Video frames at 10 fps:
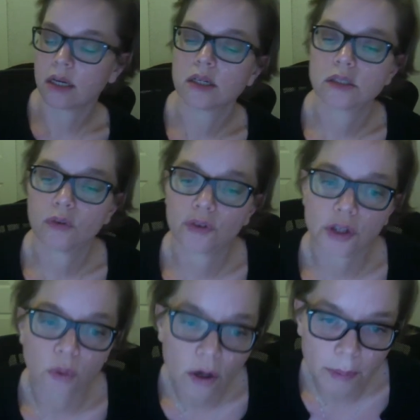So for
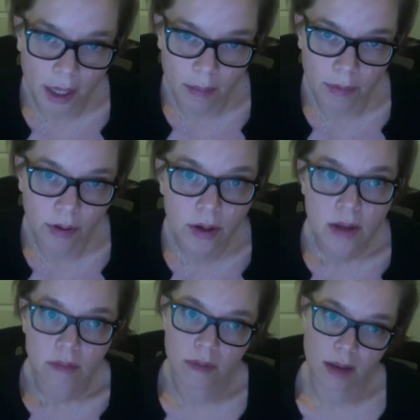your paper,
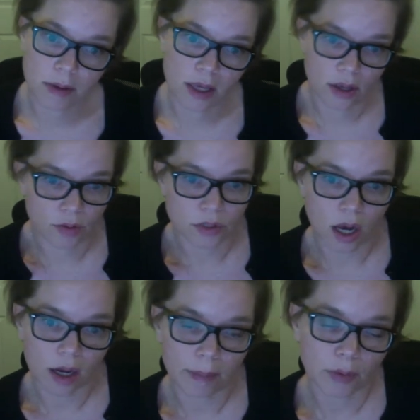maybe you
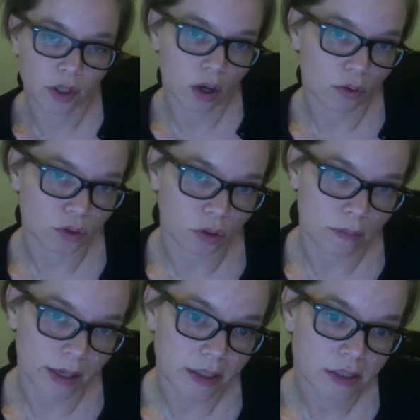talk about the cultural
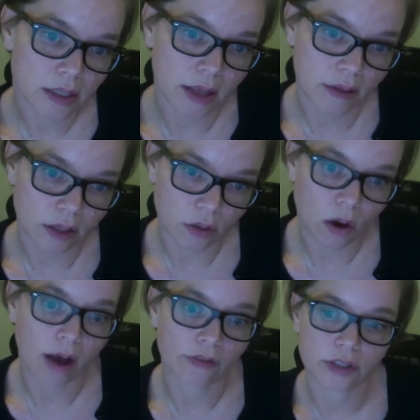myths and then you
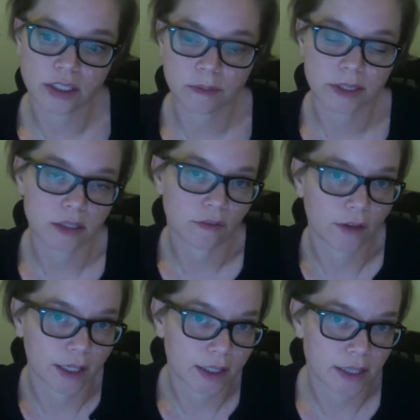offer a
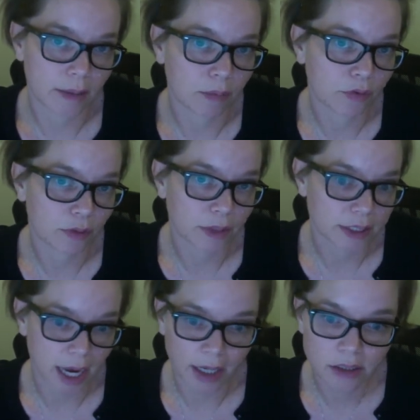specific example from the
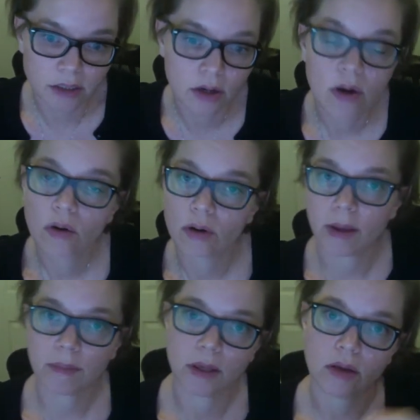text,
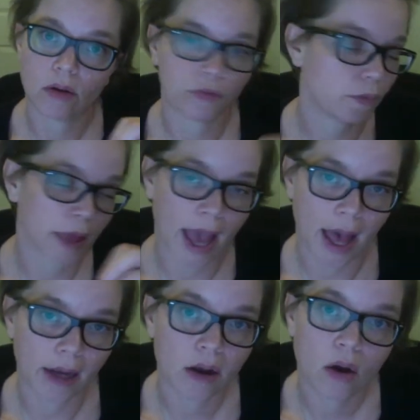or from the
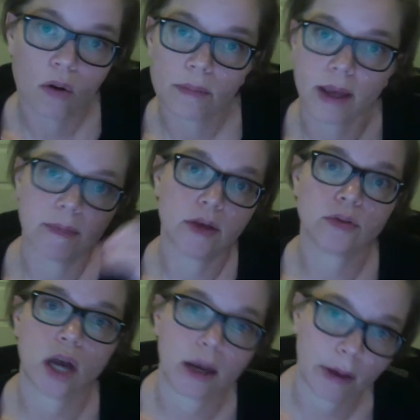ad, or maybe you
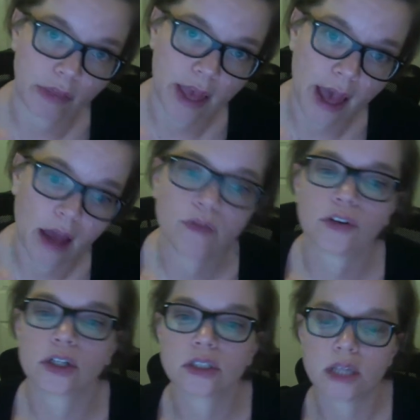talk about the ad
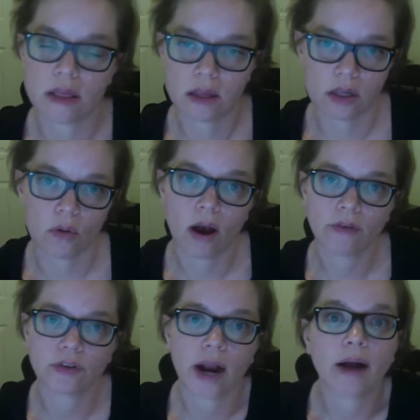first and then you
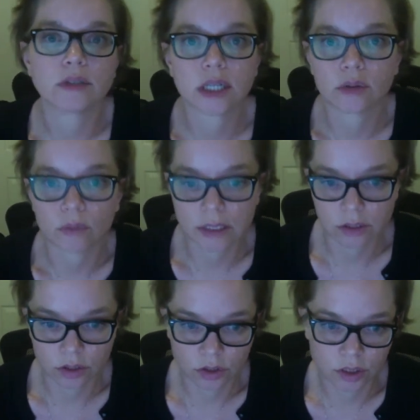offer outside
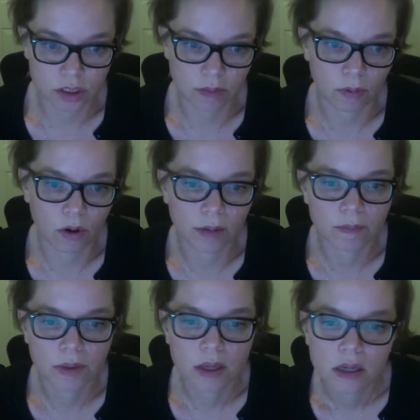research to support.
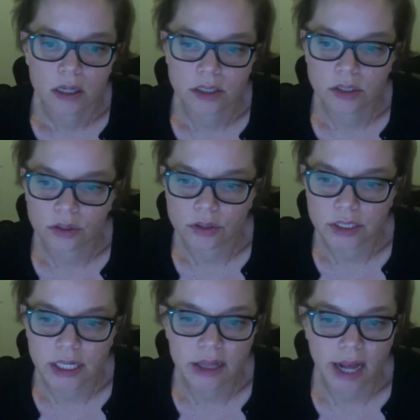And so you'll
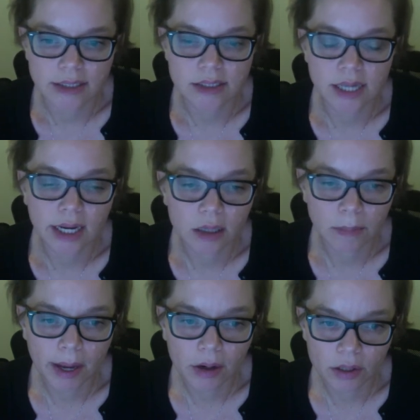see in that second
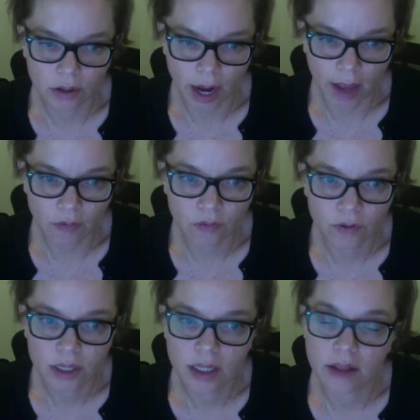paragraph,
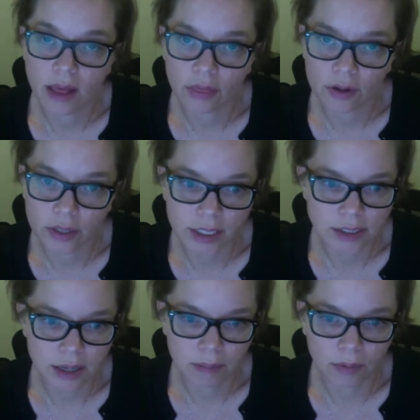in that third
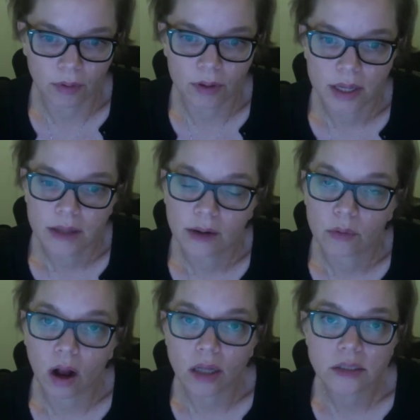example, that
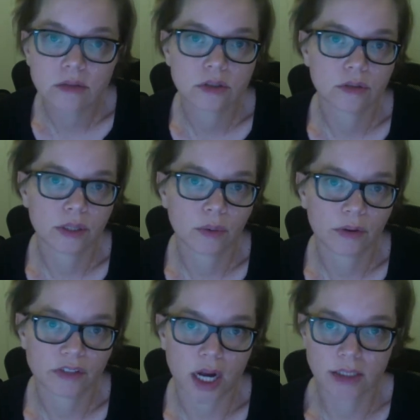we're also doing what
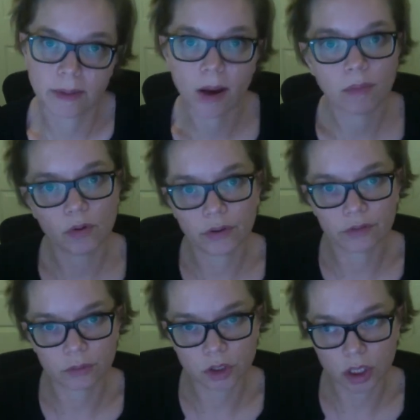we've talked about, moving
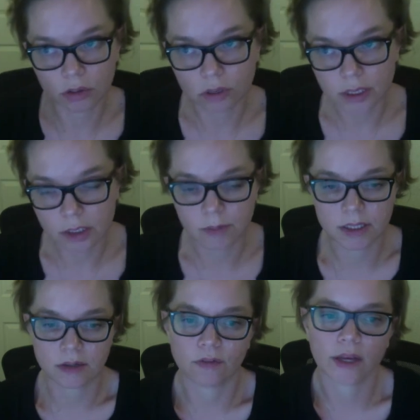from general to
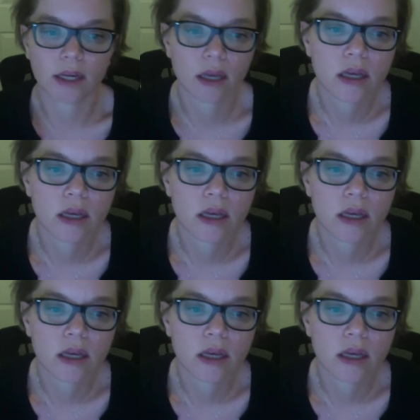specific.